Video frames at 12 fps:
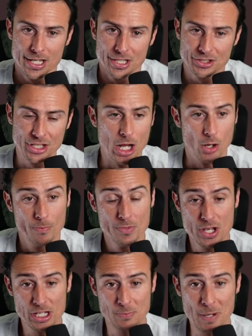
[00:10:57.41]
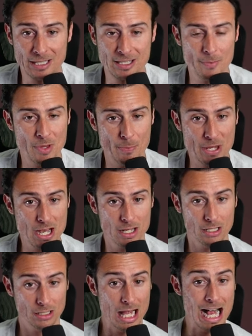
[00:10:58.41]
still, you expect them to be a
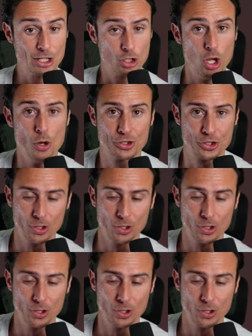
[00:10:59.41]
lot closer